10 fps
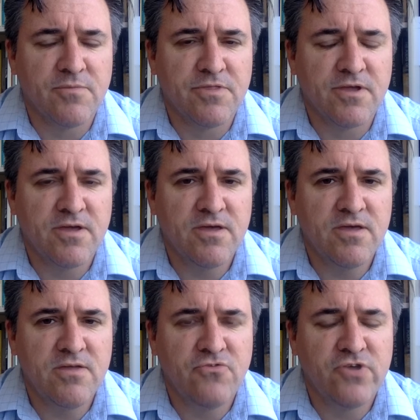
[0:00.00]
of the
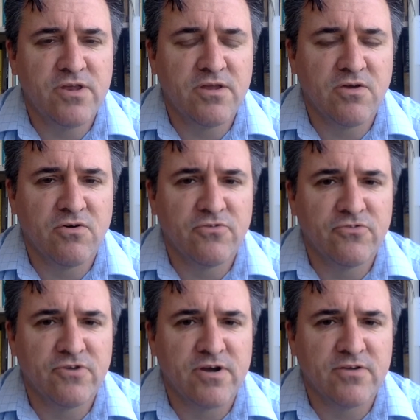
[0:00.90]
key gender
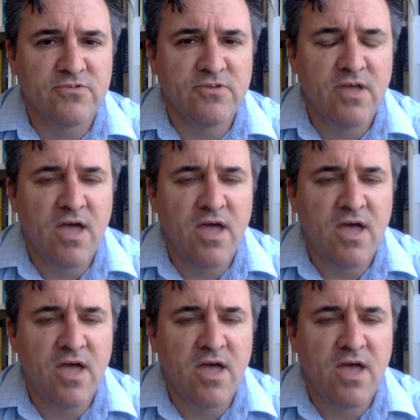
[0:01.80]
constructs